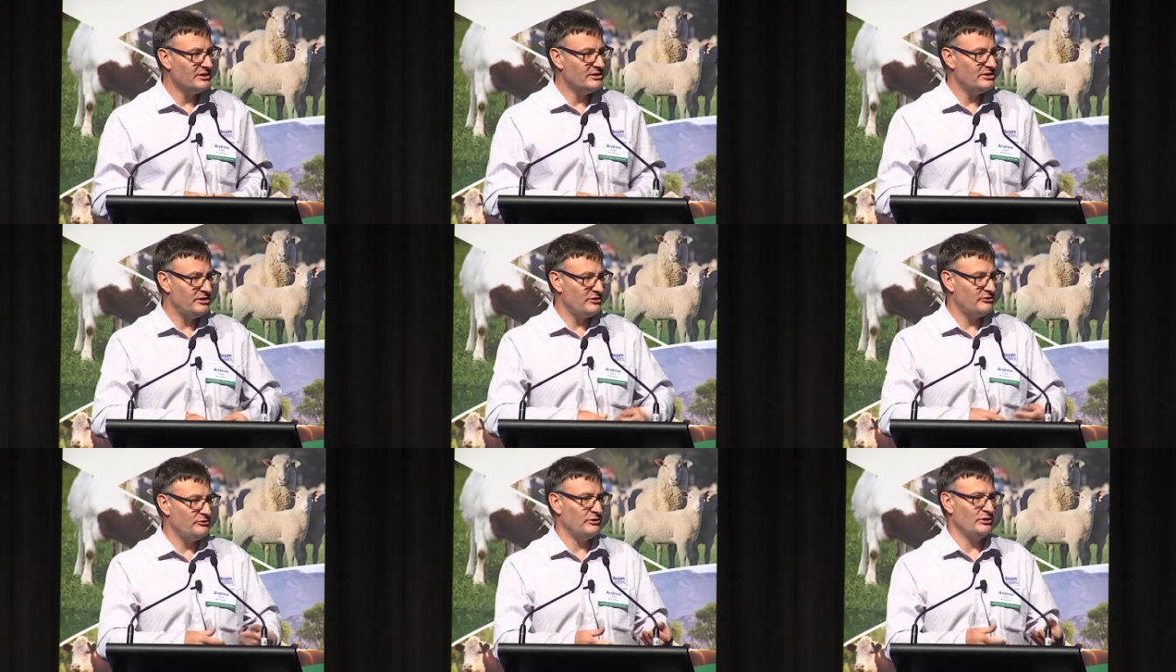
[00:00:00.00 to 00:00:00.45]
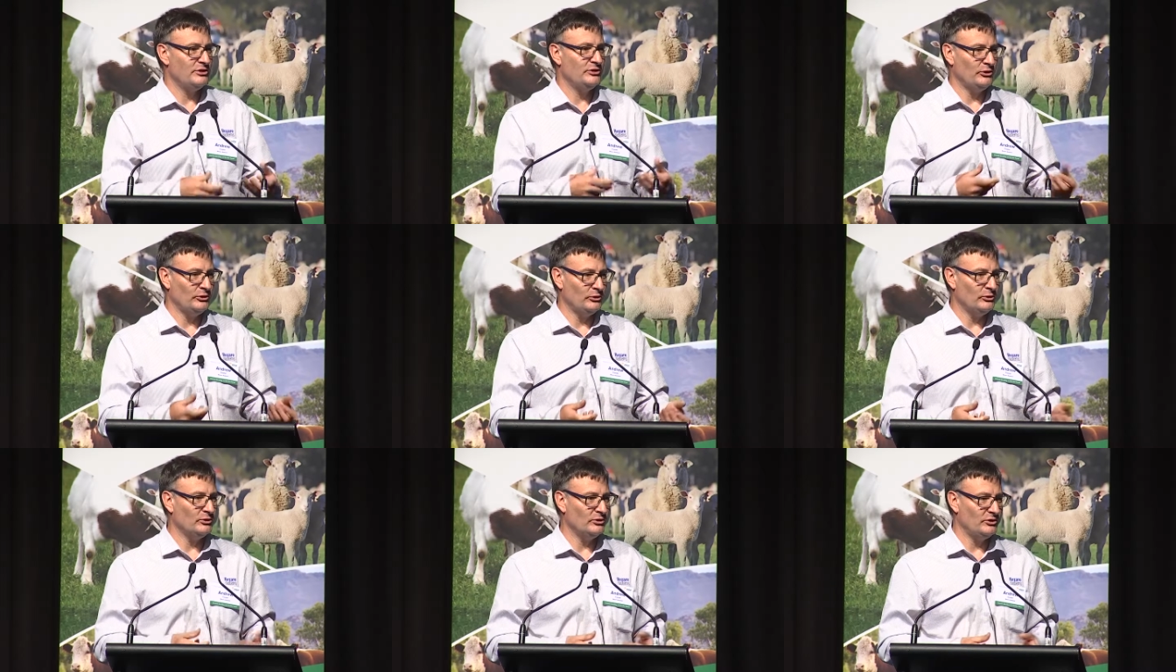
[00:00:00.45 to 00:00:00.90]
different
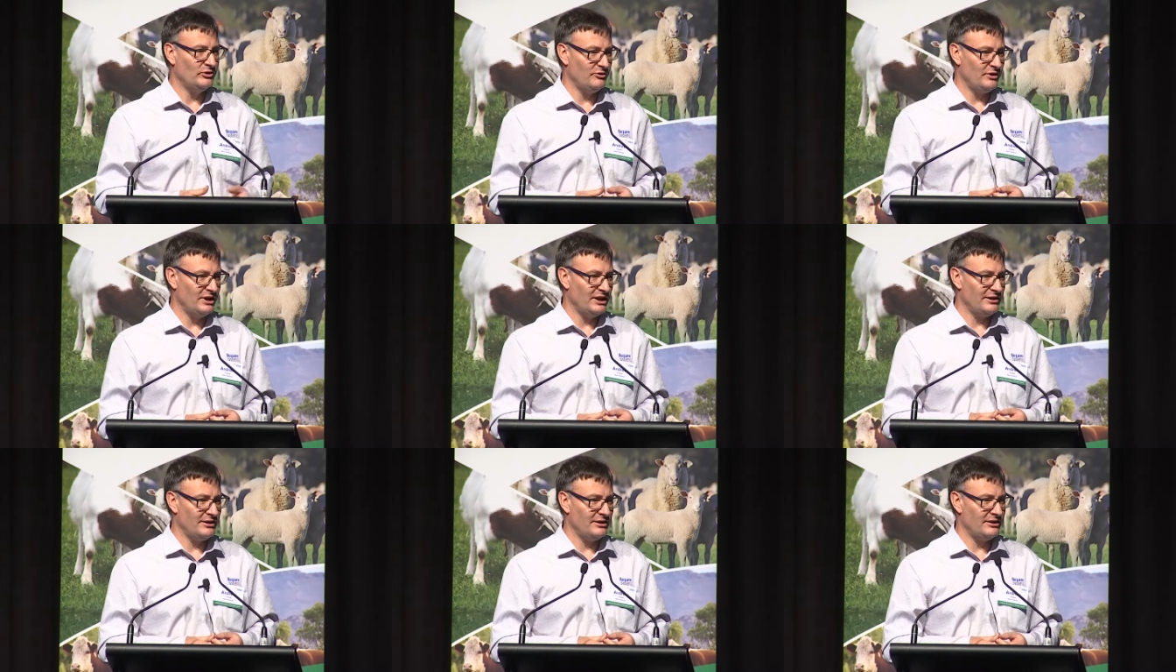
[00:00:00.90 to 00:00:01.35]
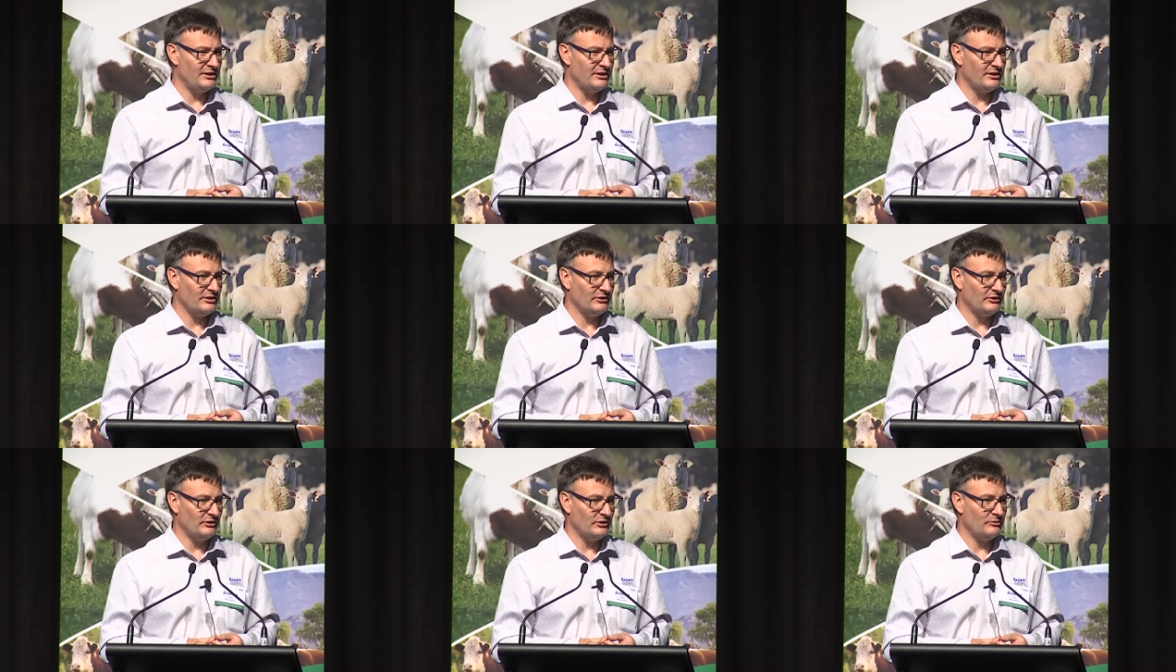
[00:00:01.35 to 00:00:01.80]
sorts of
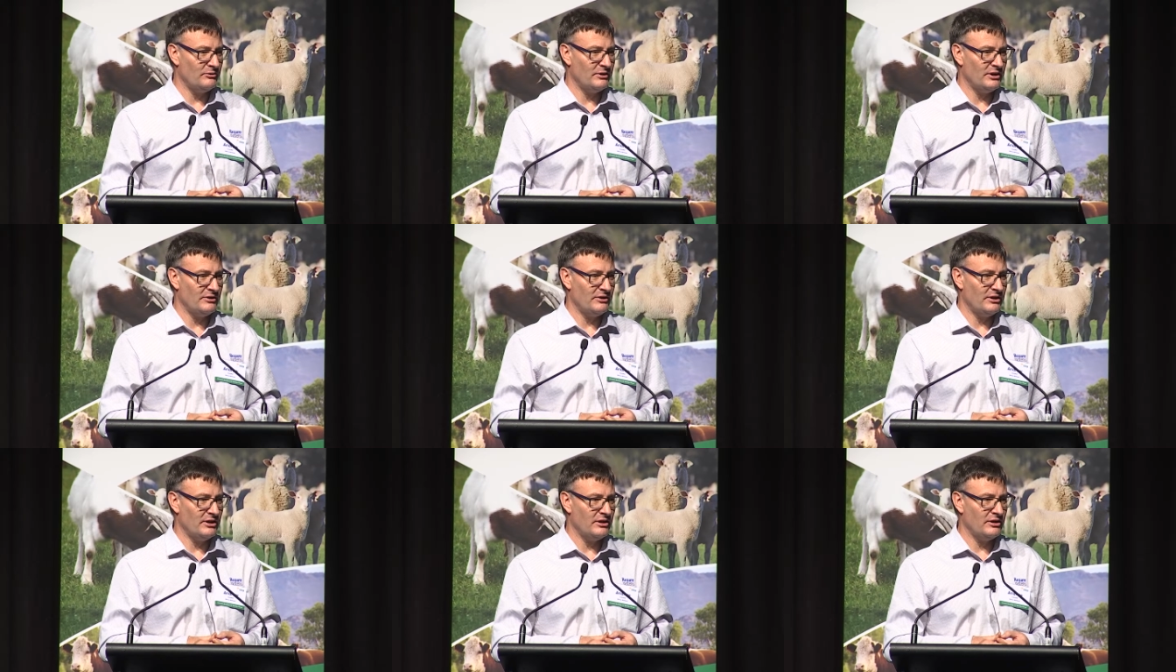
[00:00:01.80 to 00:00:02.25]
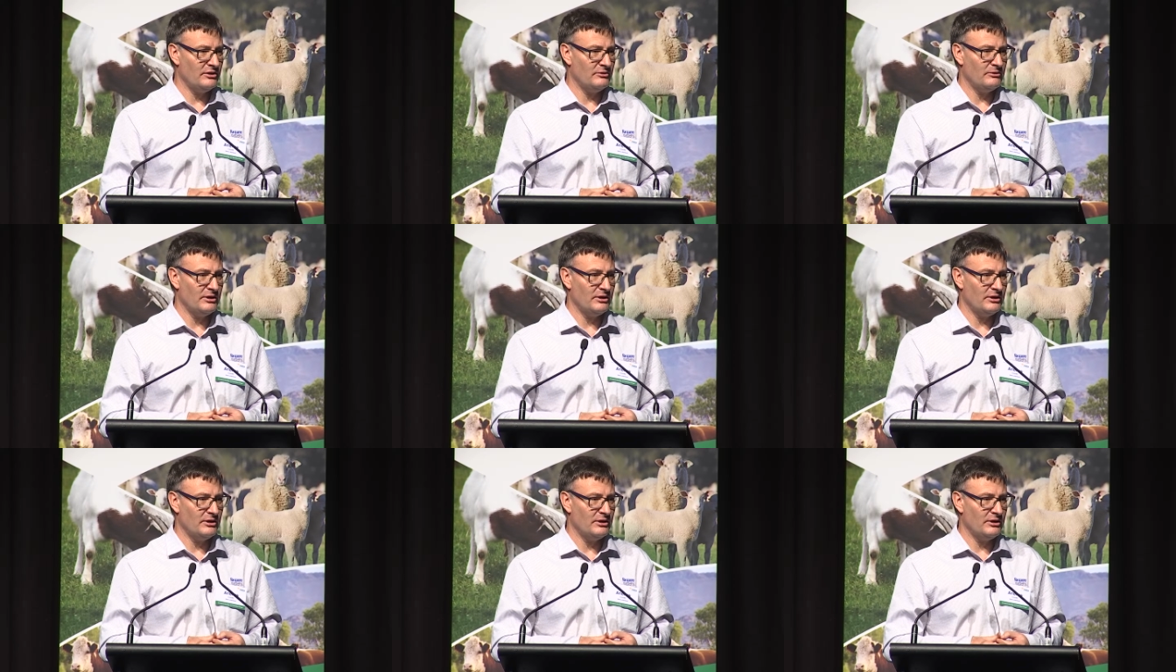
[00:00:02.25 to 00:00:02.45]
analytics and run, the,